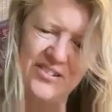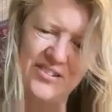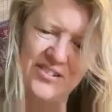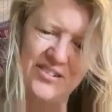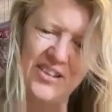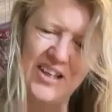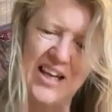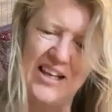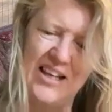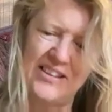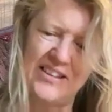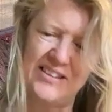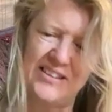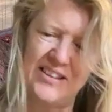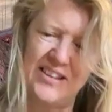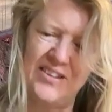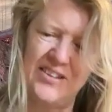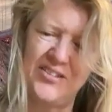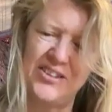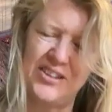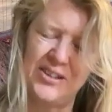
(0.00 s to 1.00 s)
yes, he
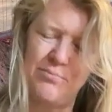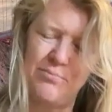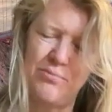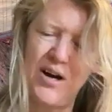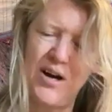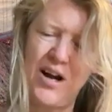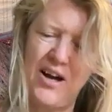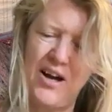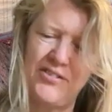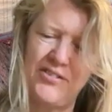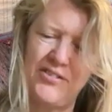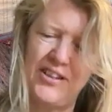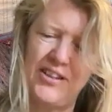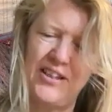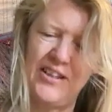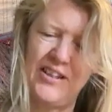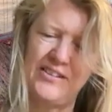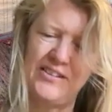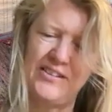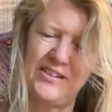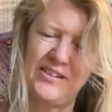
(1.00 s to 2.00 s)
was a prophet.
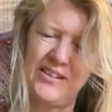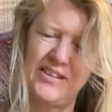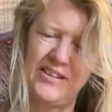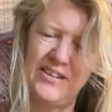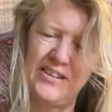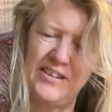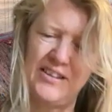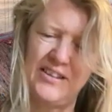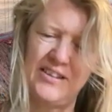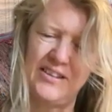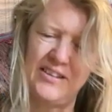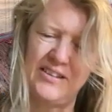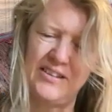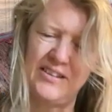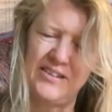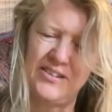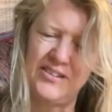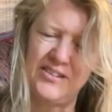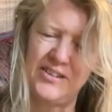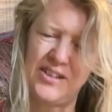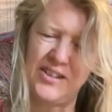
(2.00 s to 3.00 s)
He's in
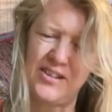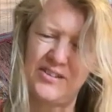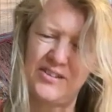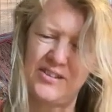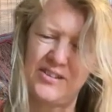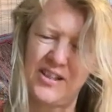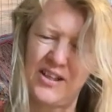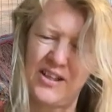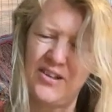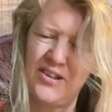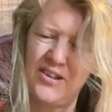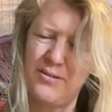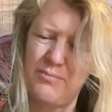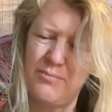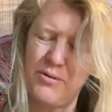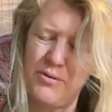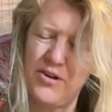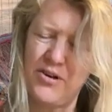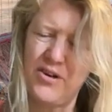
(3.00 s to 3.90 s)
there's a book